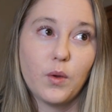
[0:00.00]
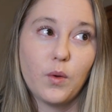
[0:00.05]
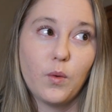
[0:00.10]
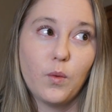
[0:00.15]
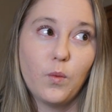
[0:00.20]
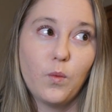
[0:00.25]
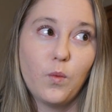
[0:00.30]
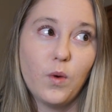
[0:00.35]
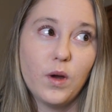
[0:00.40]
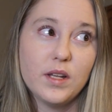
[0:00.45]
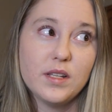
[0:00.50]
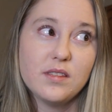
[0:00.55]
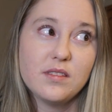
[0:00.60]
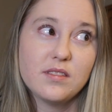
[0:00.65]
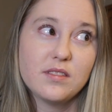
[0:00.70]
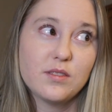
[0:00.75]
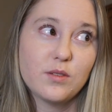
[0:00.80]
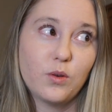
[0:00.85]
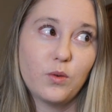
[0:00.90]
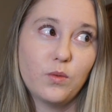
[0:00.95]

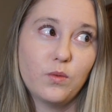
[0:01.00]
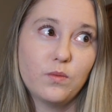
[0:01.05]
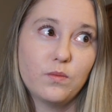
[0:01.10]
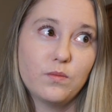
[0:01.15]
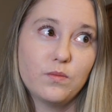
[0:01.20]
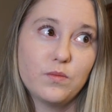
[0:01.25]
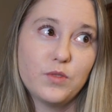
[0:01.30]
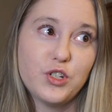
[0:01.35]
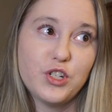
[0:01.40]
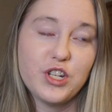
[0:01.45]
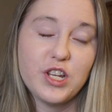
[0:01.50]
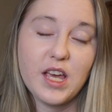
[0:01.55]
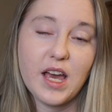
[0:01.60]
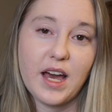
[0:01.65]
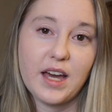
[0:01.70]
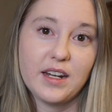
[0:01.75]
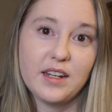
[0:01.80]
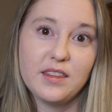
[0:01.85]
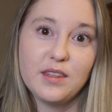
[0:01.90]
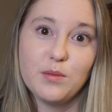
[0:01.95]
once she
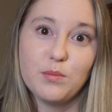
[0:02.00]
added the